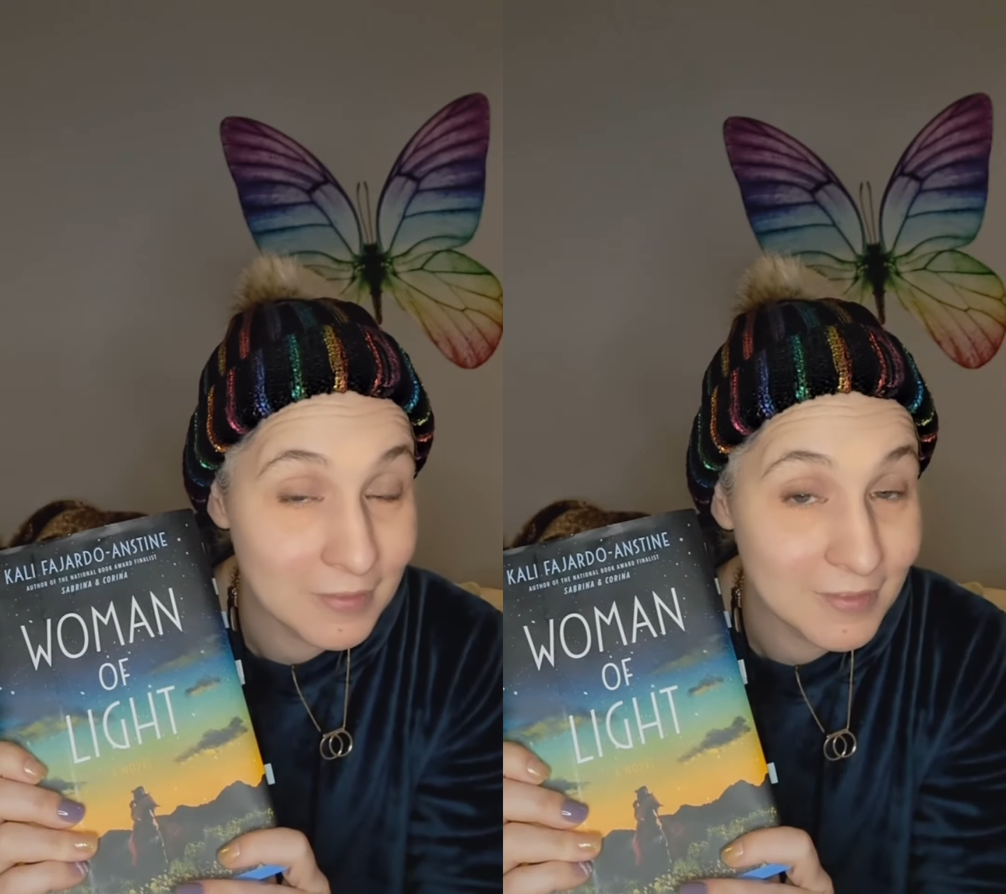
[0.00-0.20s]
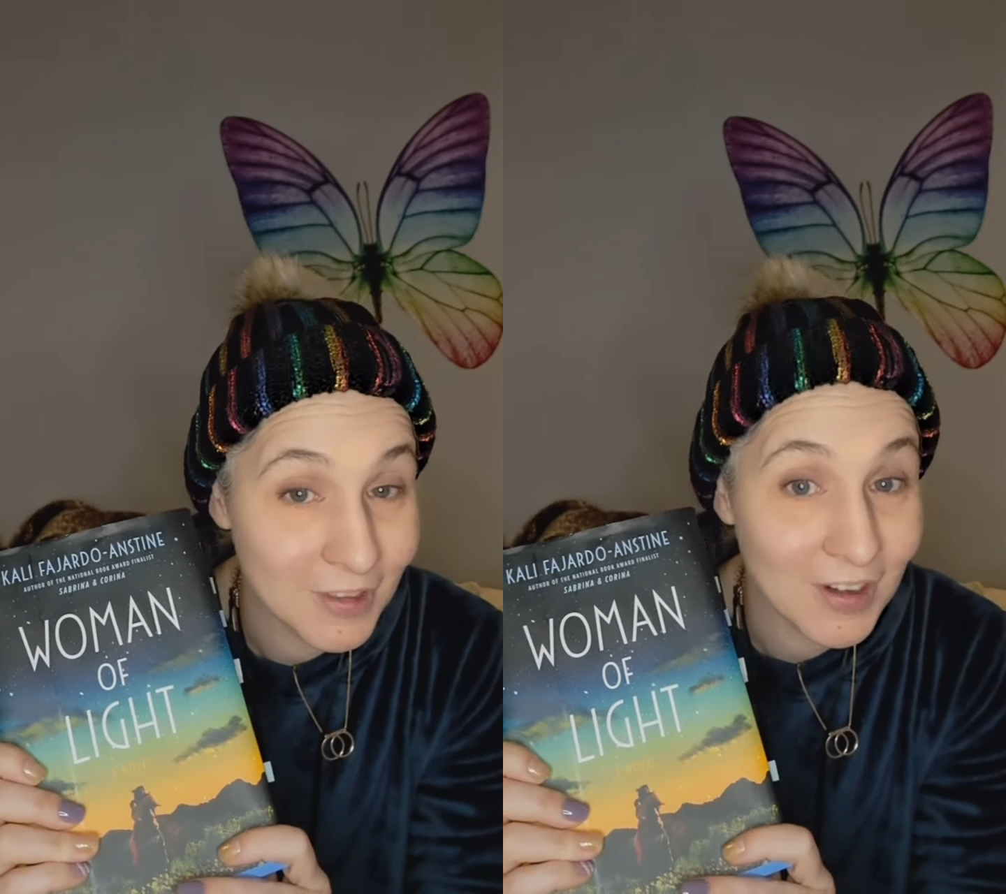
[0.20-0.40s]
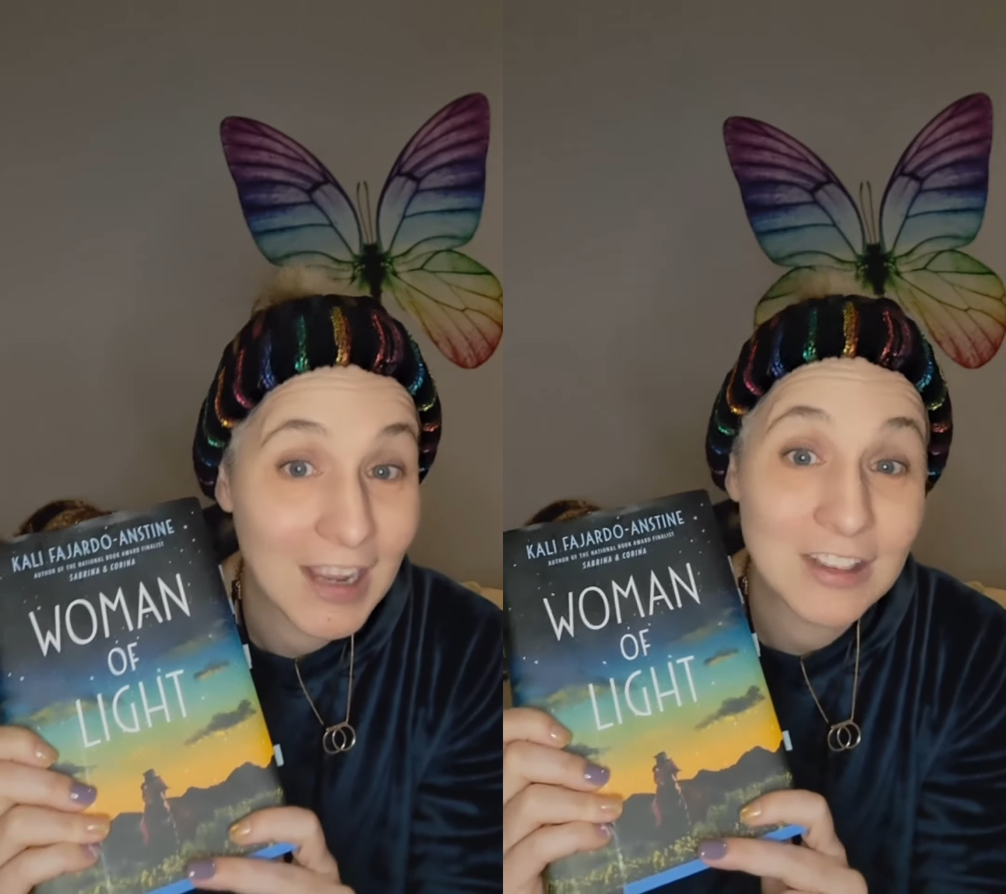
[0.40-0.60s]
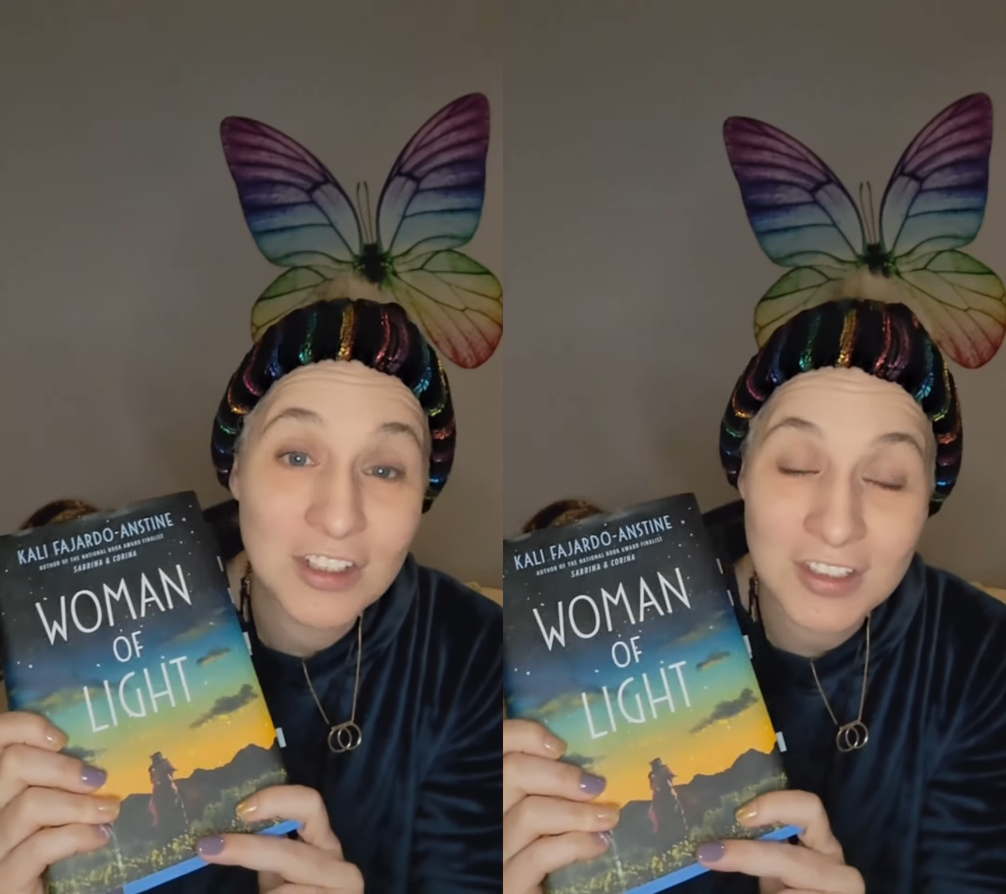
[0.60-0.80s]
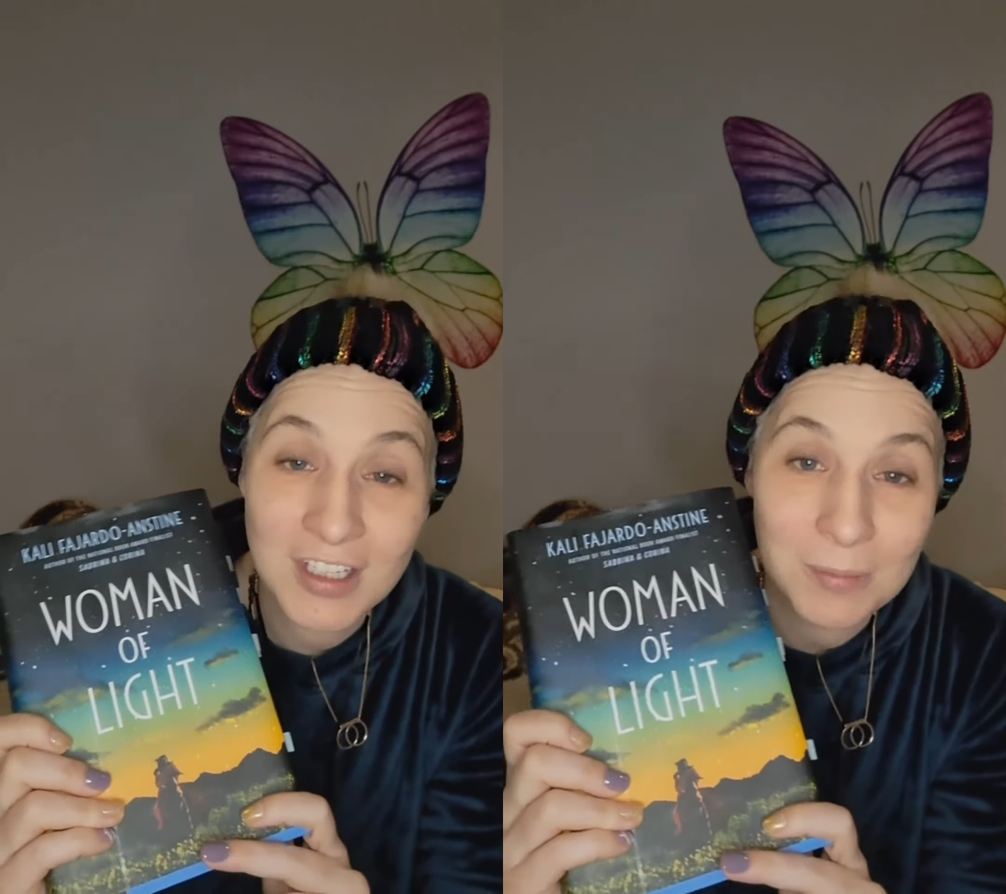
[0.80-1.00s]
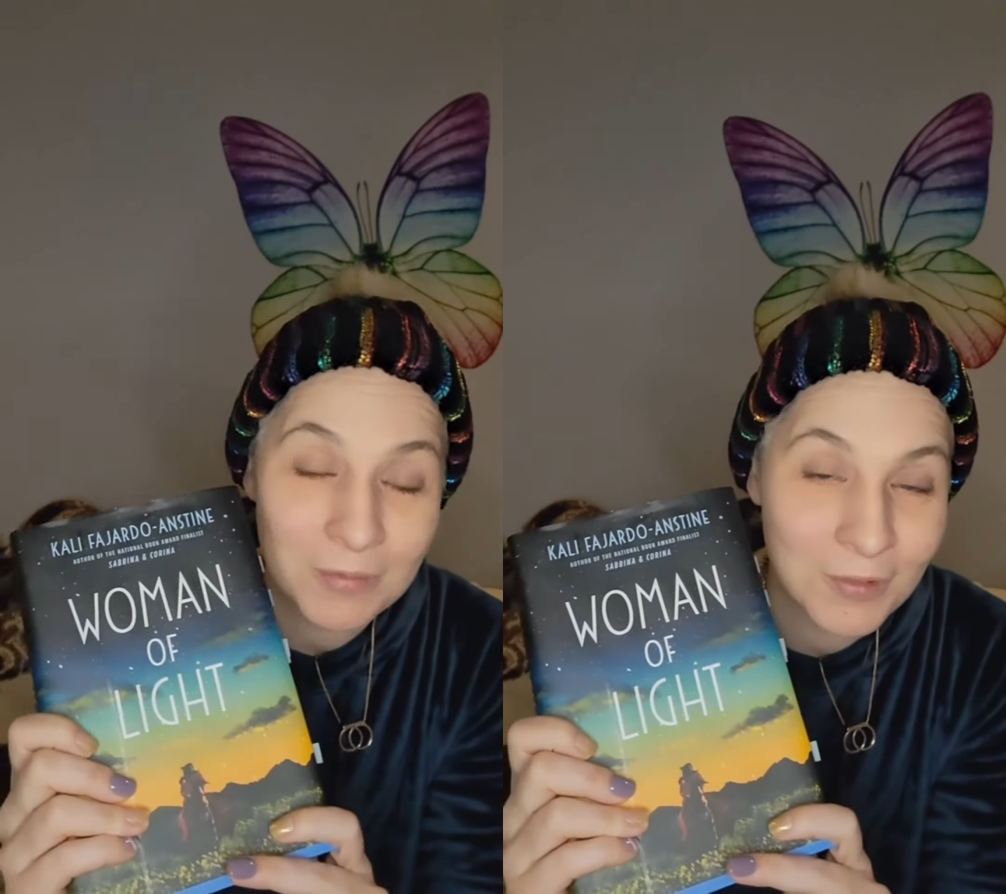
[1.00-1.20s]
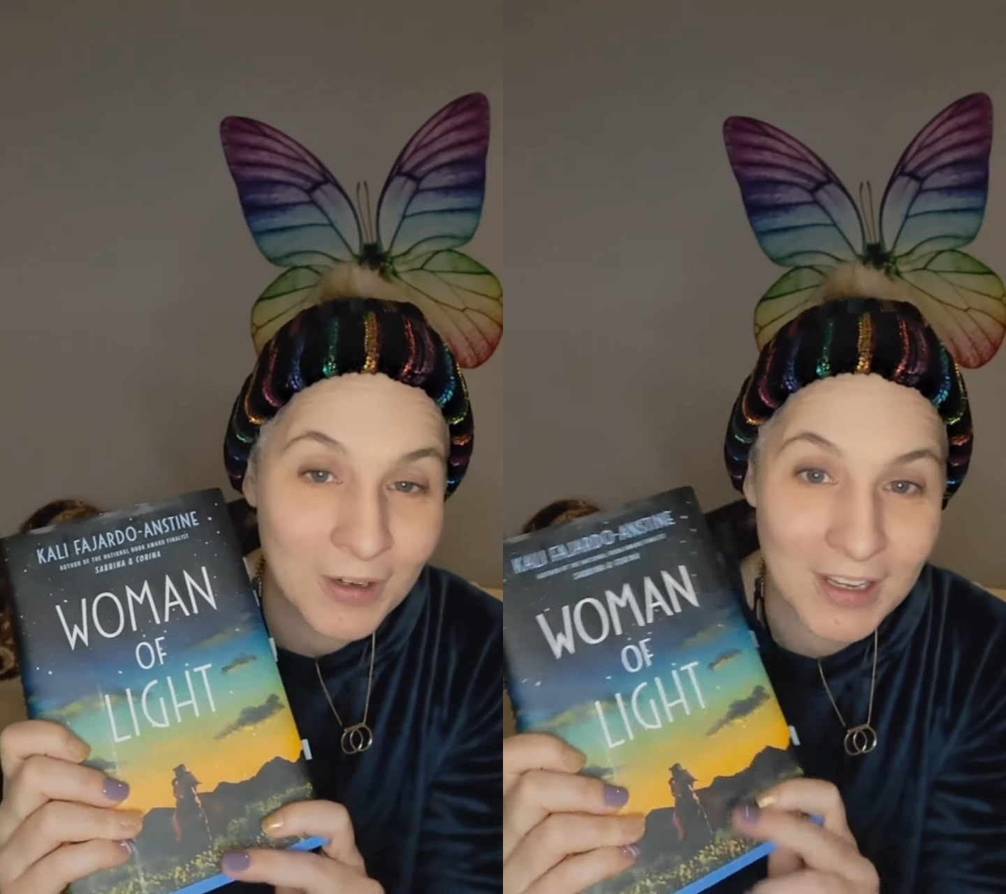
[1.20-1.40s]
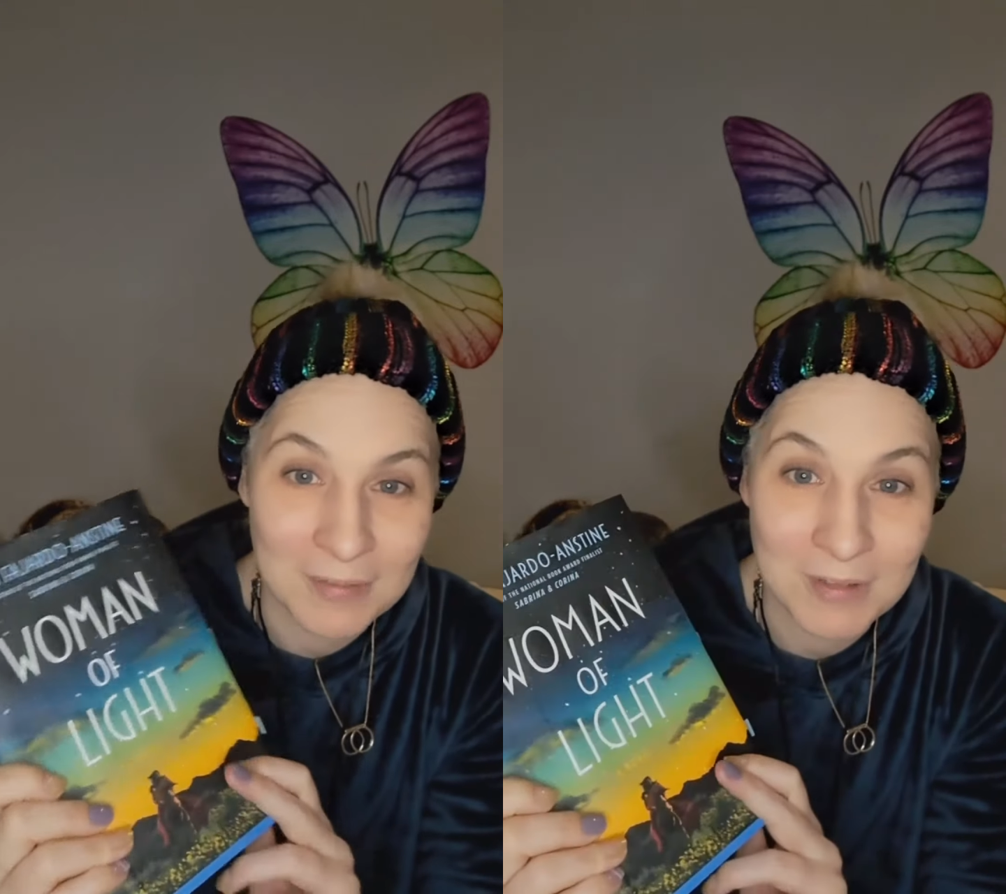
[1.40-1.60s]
Sorry, I looked it up beforehand,